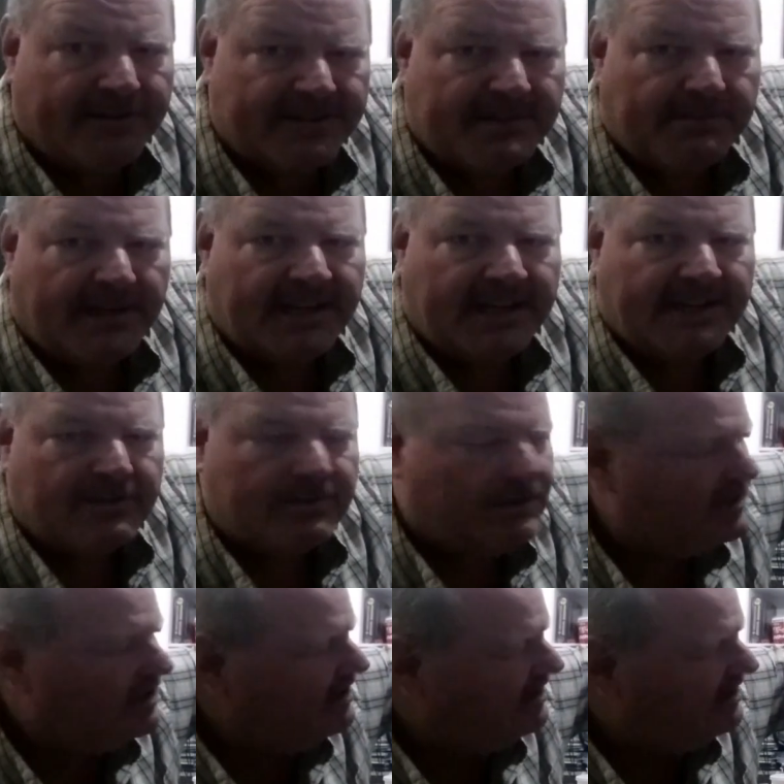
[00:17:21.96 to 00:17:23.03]
if somebody
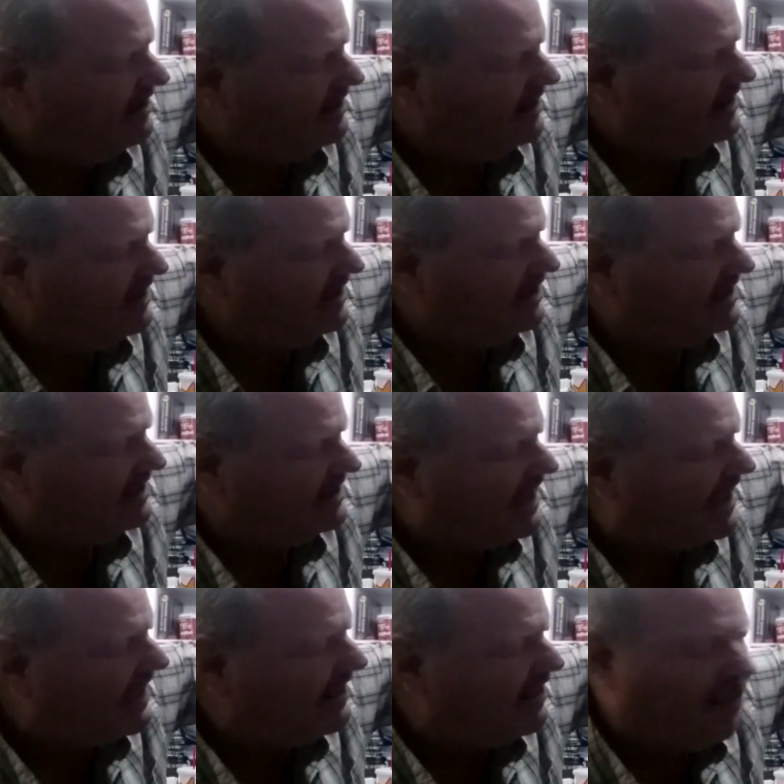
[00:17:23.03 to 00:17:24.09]
took the
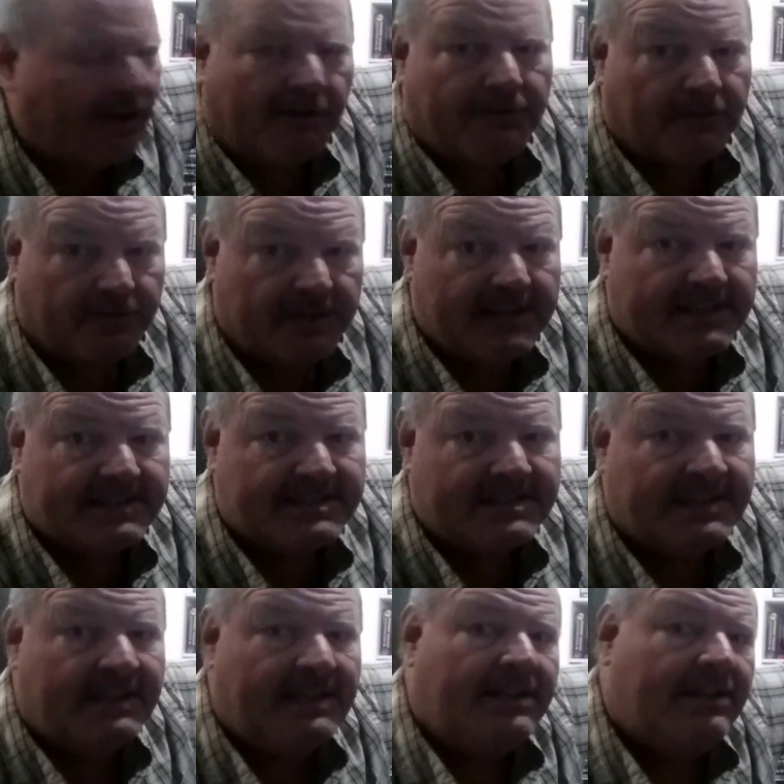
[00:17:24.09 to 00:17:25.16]
dial off of this
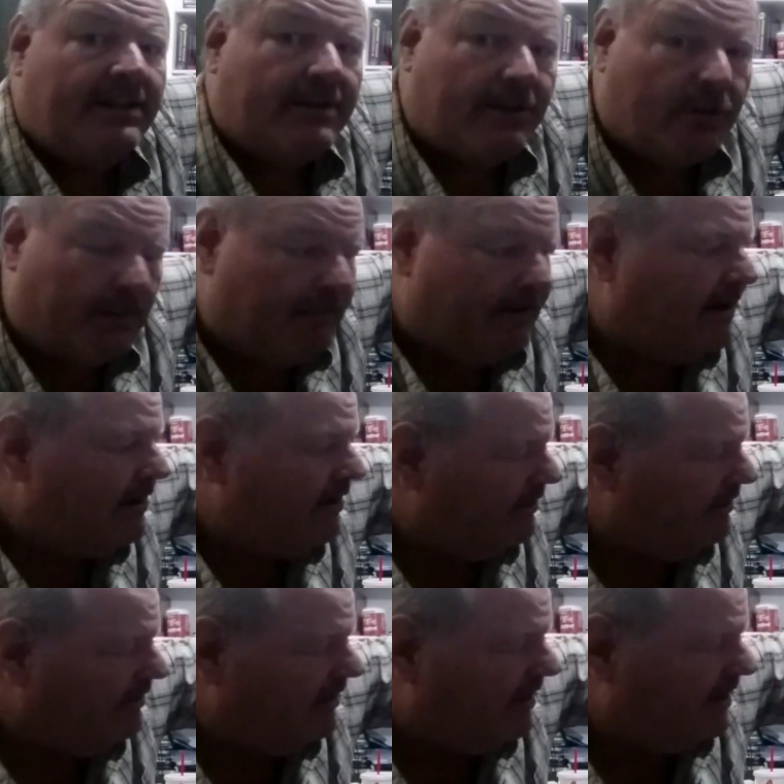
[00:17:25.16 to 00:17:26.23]
to
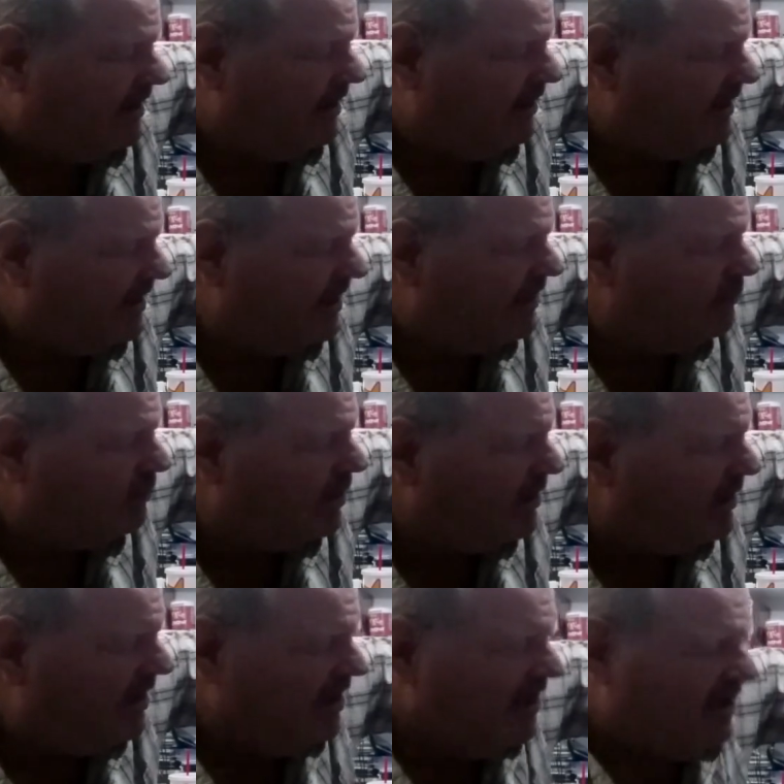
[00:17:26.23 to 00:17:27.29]
repair the other one.